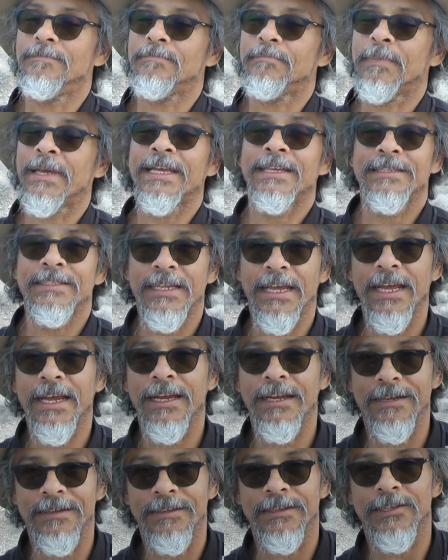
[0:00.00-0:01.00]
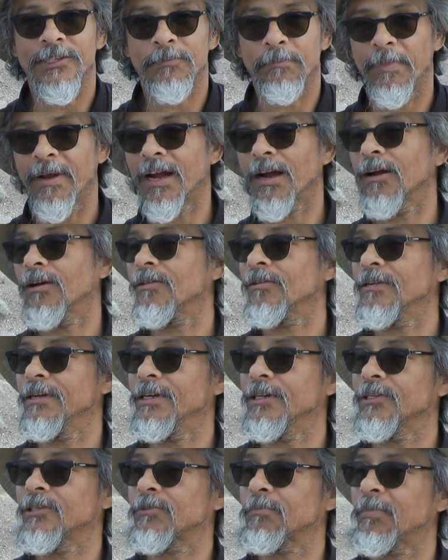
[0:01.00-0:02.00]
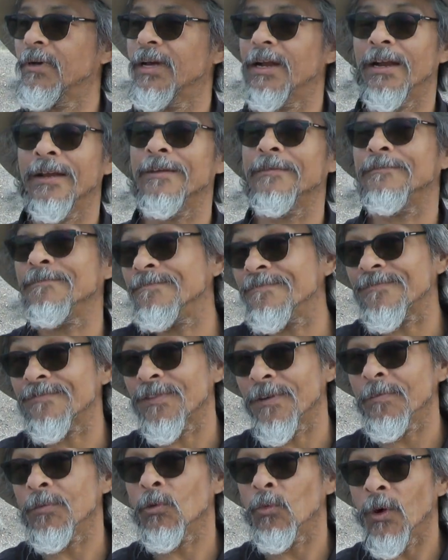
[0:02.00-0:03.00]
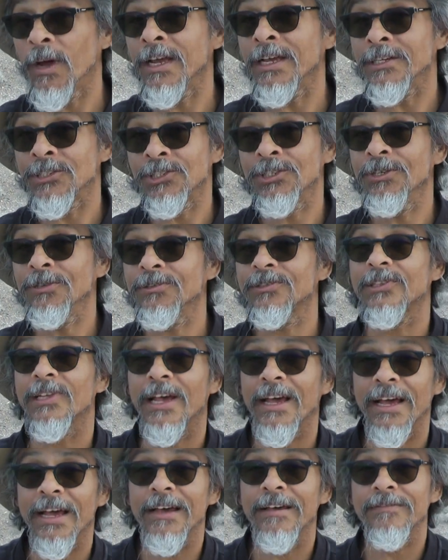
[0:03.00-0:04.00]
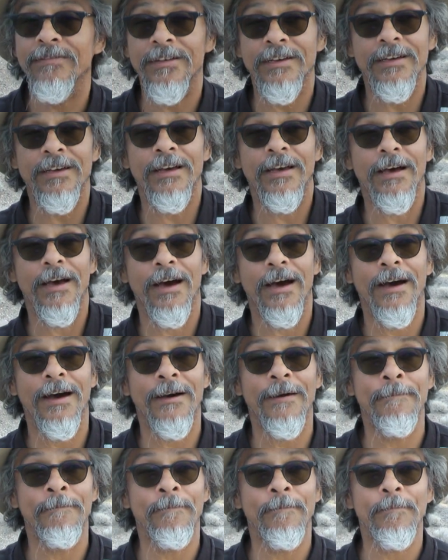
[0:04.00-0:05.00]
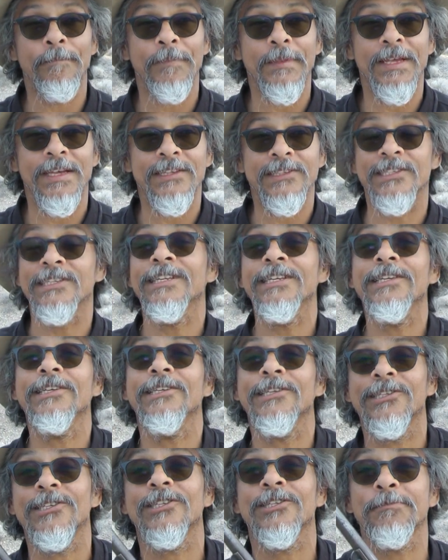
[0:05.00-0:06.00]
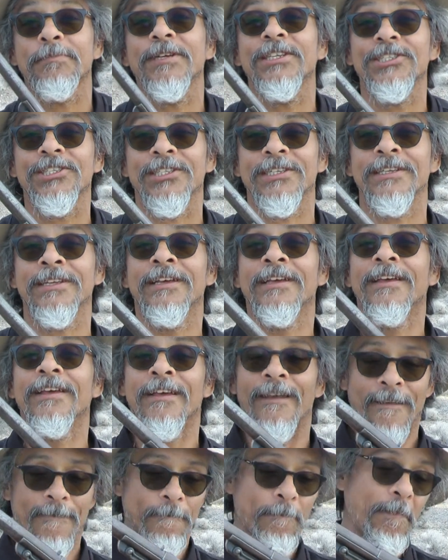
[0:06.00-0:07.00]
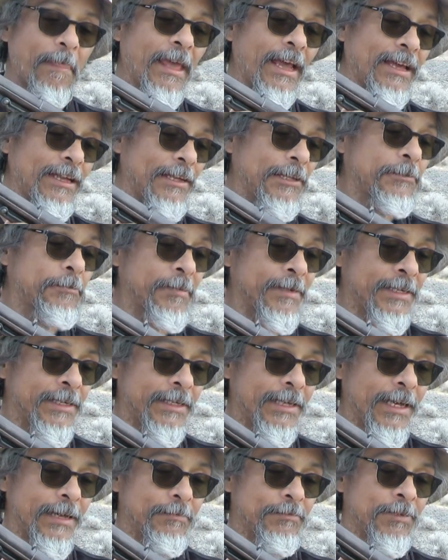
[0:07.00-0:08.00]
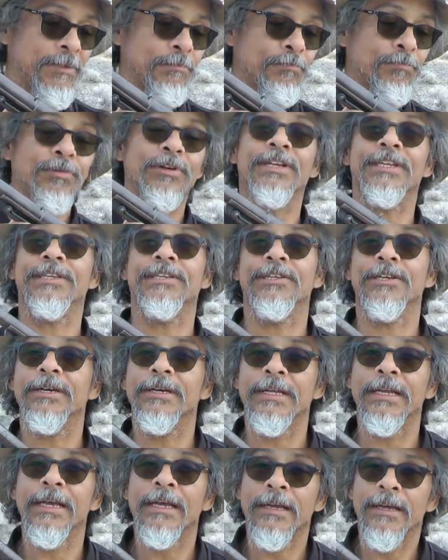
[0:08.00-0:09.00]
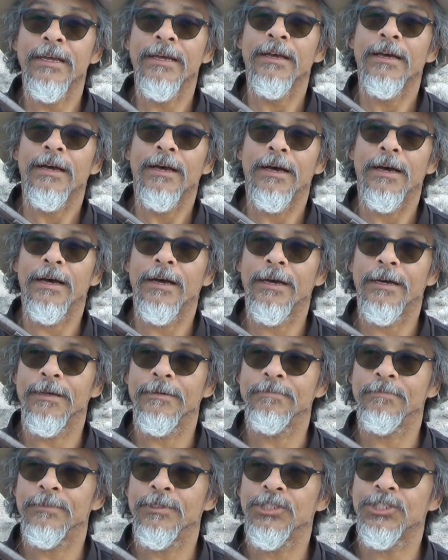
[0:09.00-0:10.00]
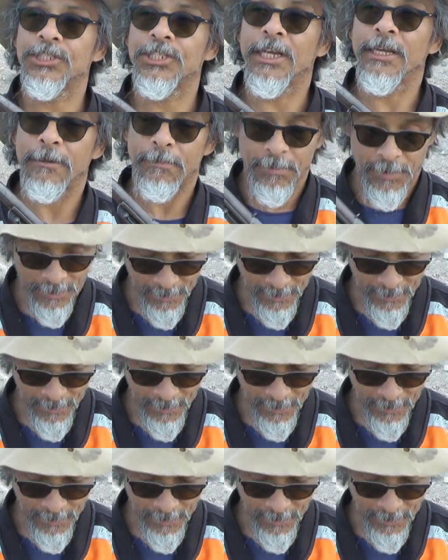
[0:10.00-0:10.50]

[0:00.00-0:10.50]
maintained this barrel is, but from the way it shoots, I have a sneaky suspicion that it's been kept in pretty good shape,